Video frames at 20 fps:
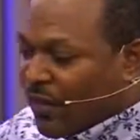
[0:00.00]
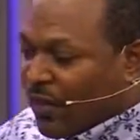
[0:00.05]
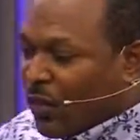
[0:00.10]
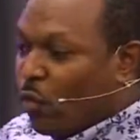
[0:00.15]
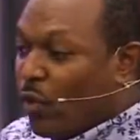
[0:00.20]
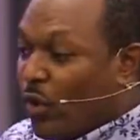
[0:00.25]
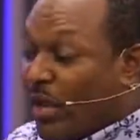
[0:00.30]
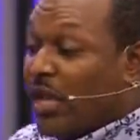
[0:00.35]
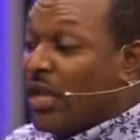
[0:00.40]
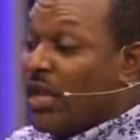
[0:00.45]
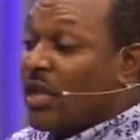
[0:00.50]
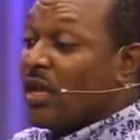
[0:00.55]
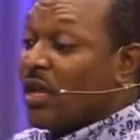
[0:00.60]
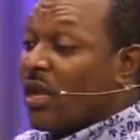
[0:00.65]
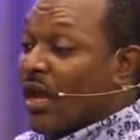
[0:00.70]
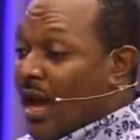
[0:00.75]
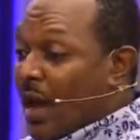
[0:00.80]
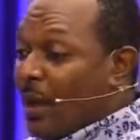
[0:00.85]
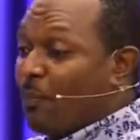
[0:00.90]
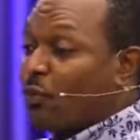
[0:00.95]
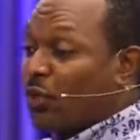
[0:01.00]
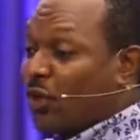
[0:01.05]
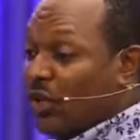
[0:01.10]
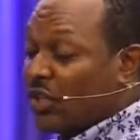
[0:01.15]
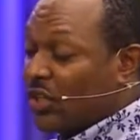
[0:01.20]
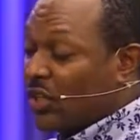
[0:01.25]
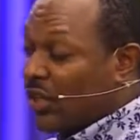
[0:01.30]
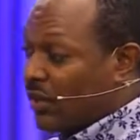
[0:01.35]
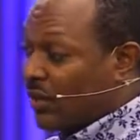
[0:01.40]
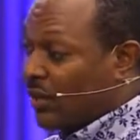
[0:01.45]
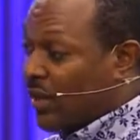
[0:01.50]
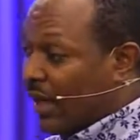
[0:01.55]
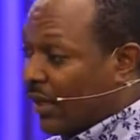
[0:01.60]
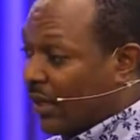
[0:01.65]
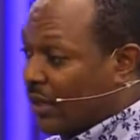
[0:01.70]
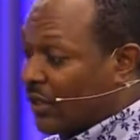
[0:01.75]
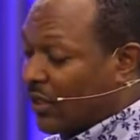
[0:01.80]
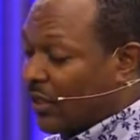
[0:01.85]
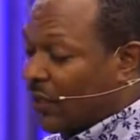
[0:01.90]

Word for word: We appreciate that.